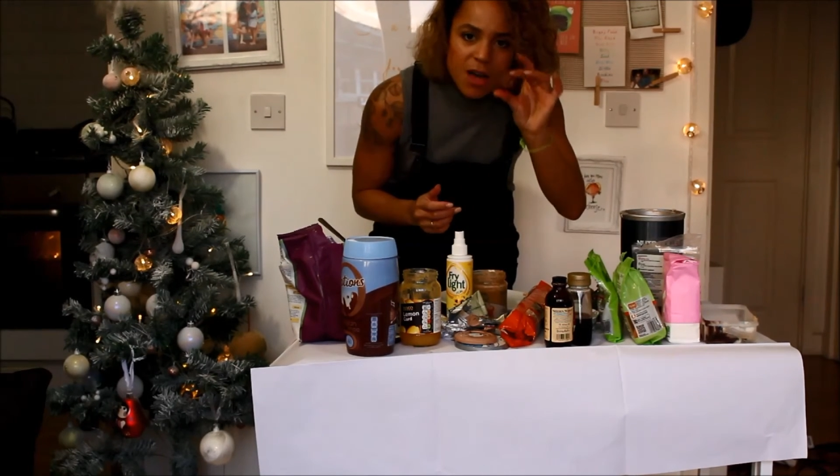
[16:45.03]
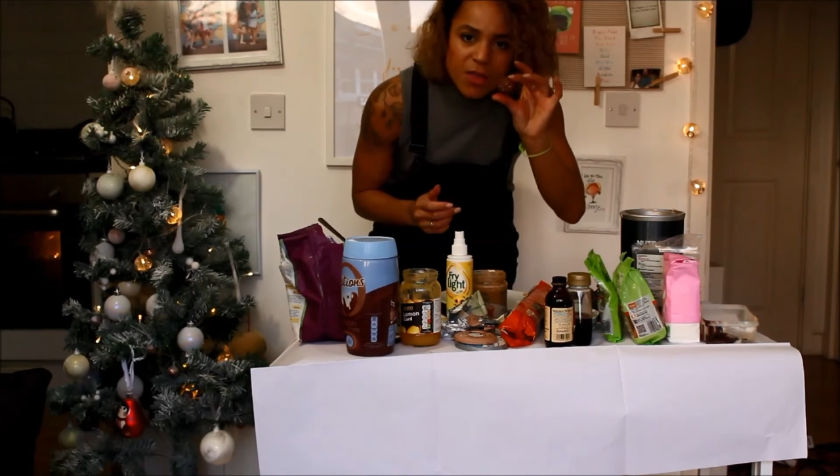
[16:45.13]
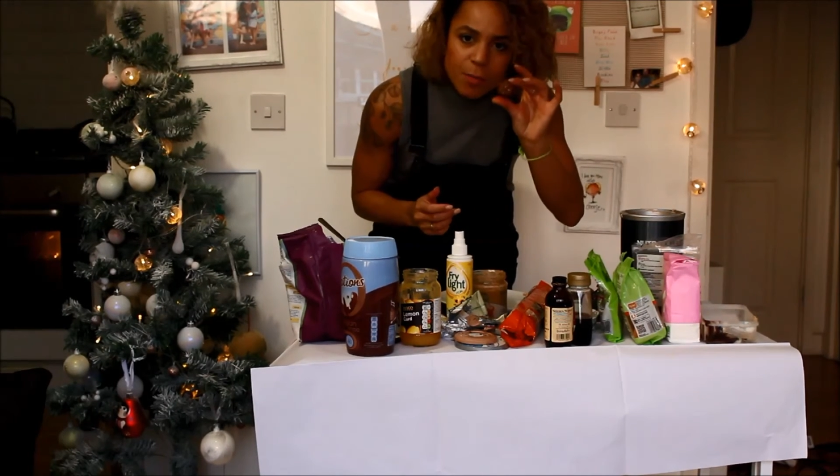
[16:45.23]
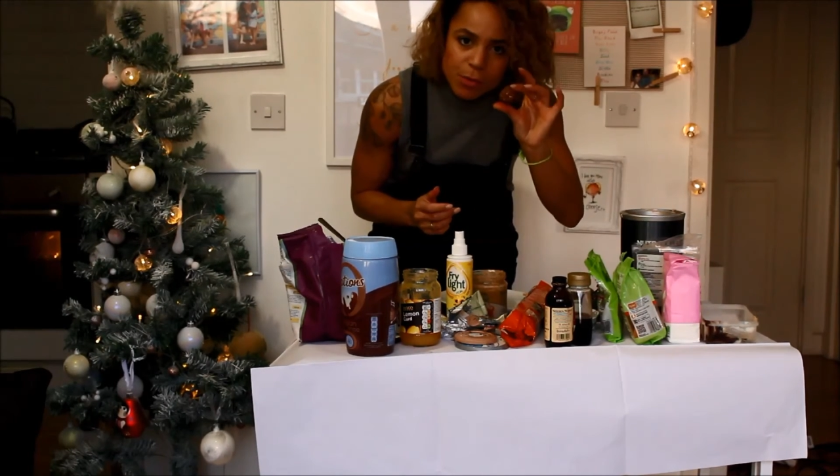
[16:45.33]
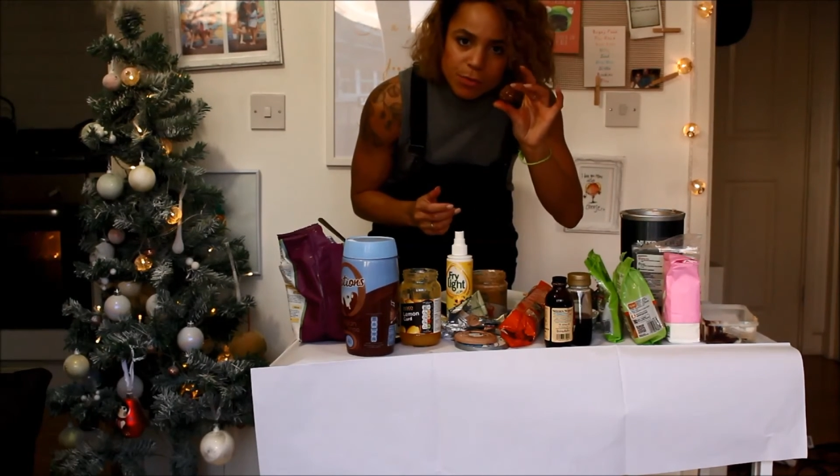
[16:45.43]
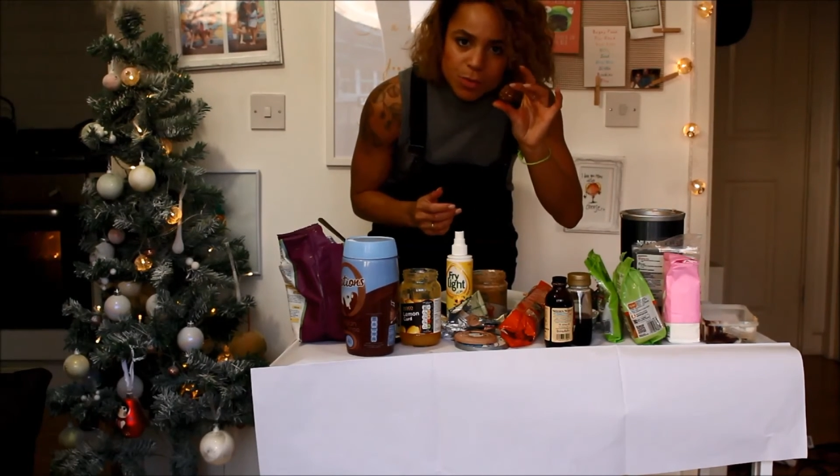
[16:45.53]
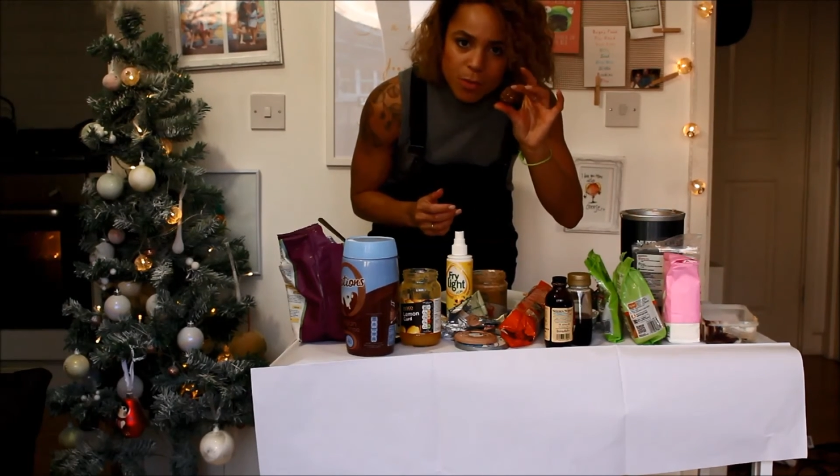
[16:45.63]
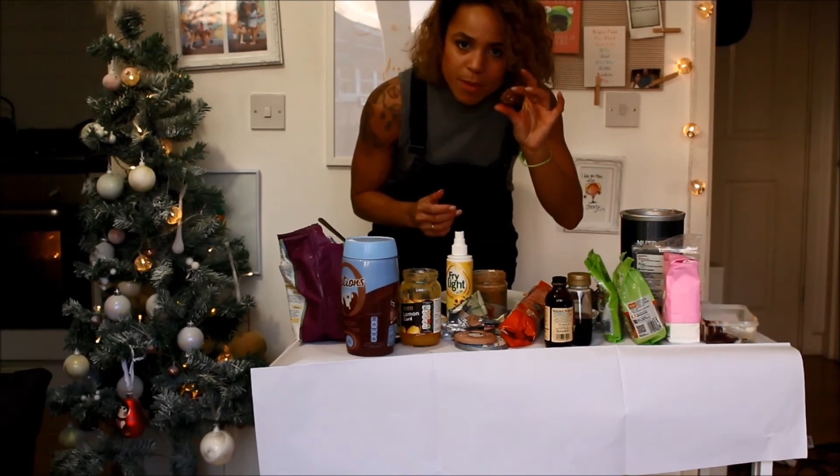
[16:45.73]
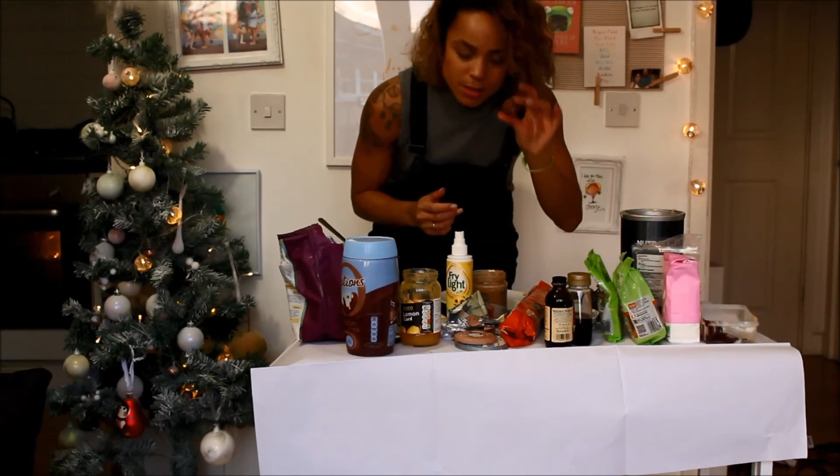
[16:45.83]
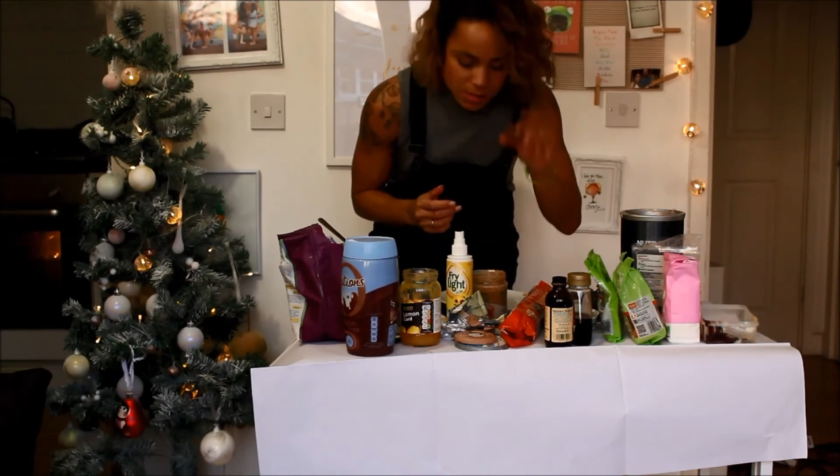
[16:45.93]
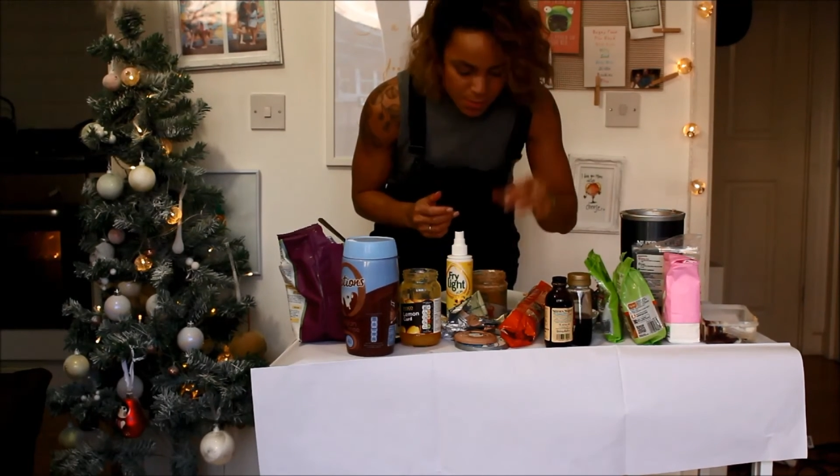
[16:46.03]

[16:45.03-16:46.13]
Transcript: other balls were meant to